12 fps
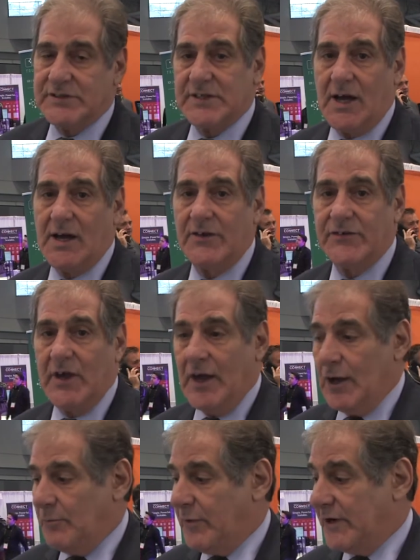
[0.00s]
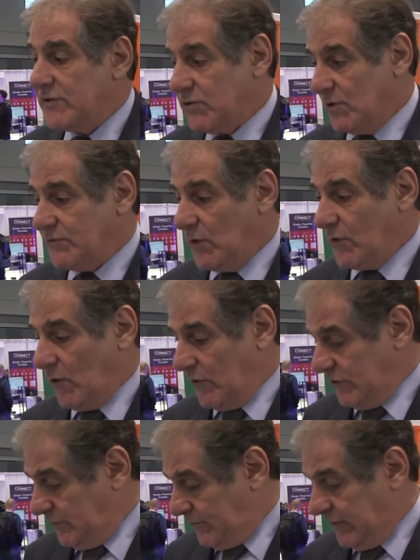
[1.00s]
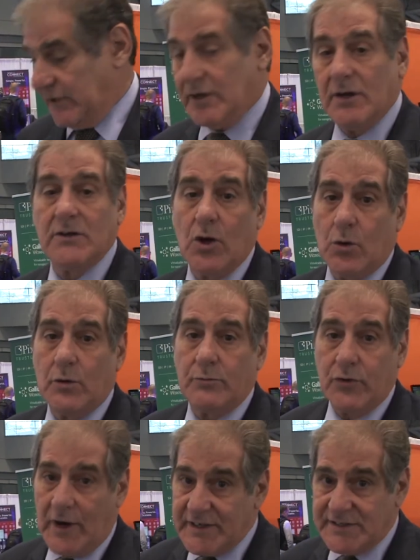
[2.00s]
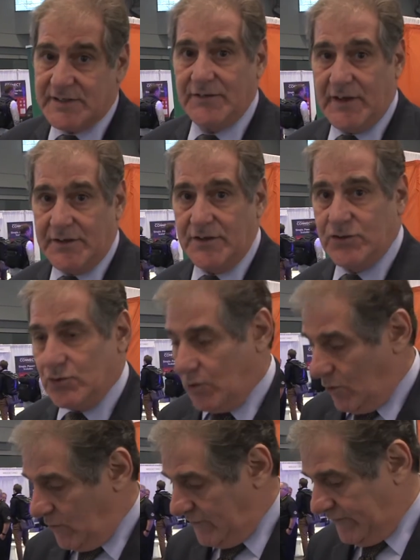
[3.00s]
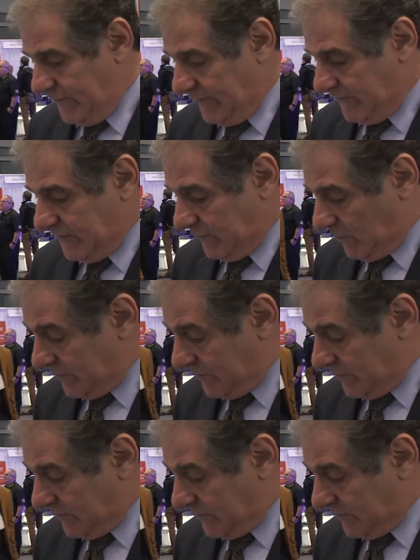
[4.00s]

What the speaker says: in size, but it's also going to be lower priced than the Duo 150